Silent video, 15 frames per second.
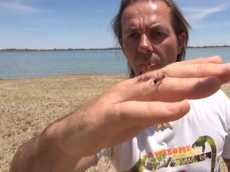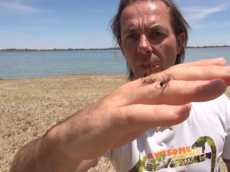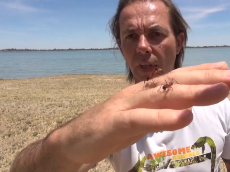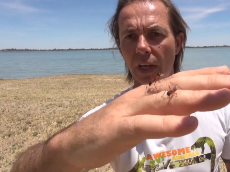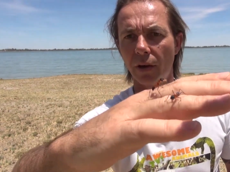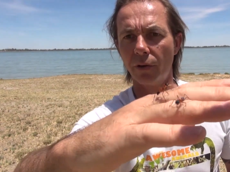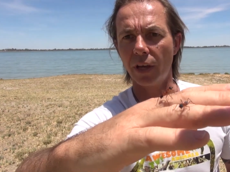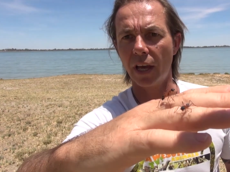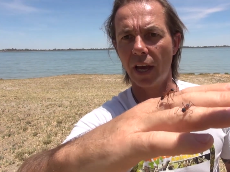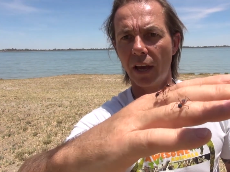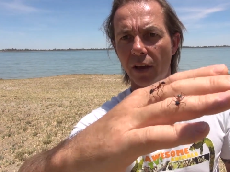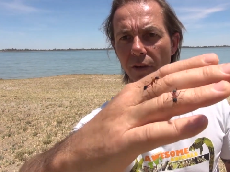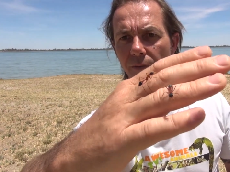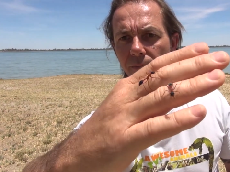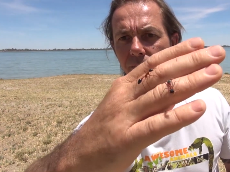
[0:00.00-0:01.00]
There we
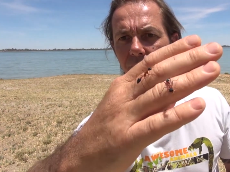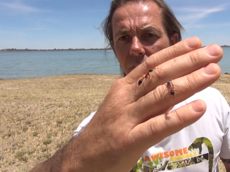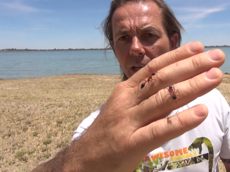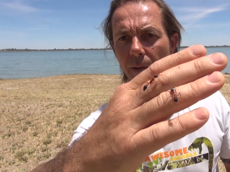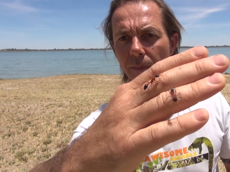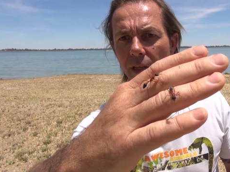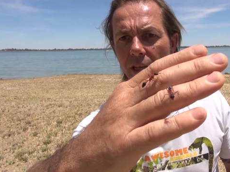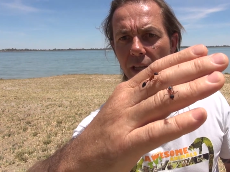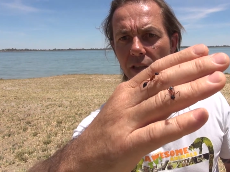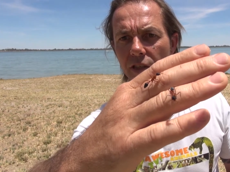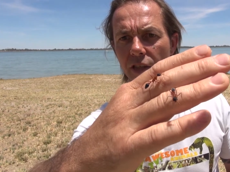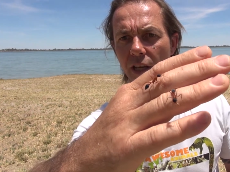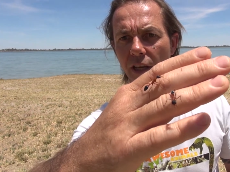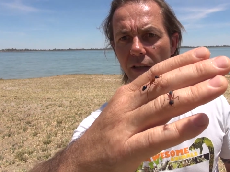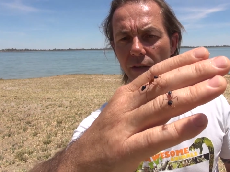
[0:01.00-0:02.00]
go, a couple of
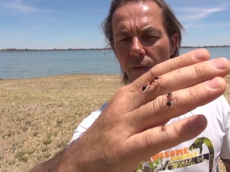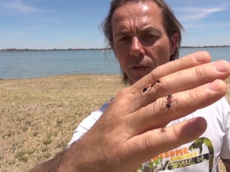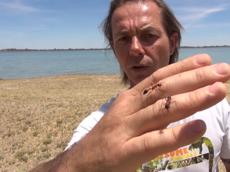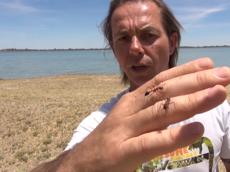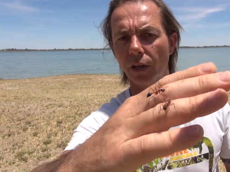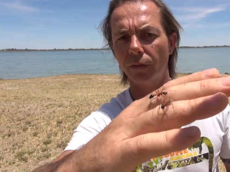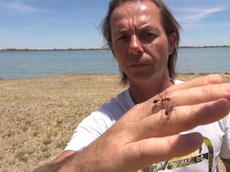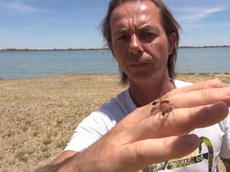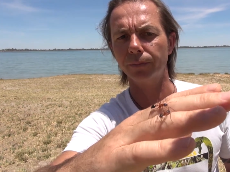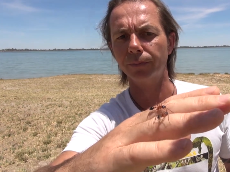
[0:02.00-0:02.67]
inch ants for you.